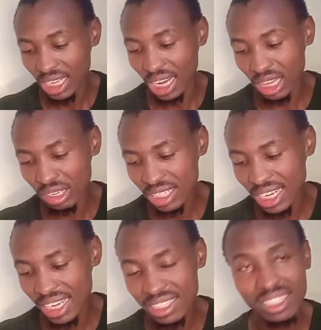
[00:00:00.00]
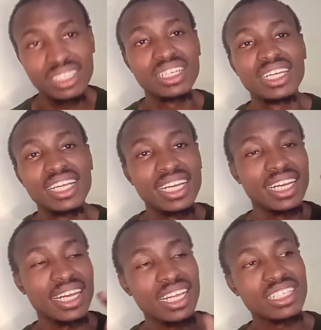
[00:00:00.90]
Otherwise, guys,
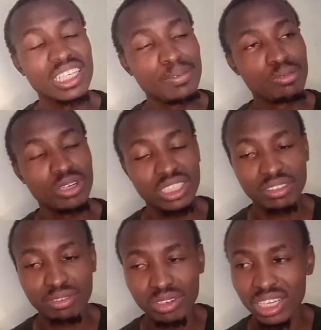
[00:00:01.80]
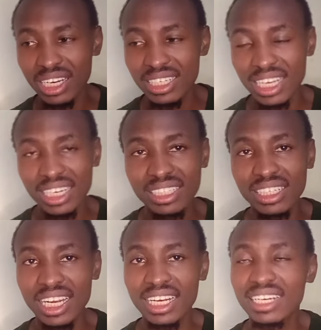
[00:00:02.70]
let's keep watching for the result,
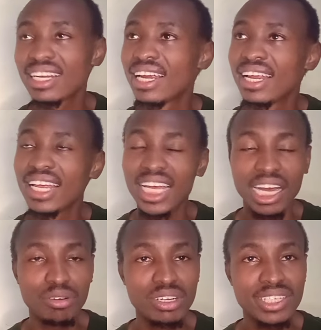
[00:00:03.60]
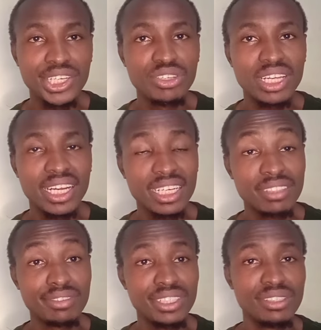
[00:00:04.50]
and I will see you in the
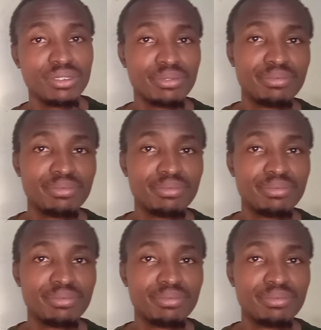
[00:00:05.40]
next video.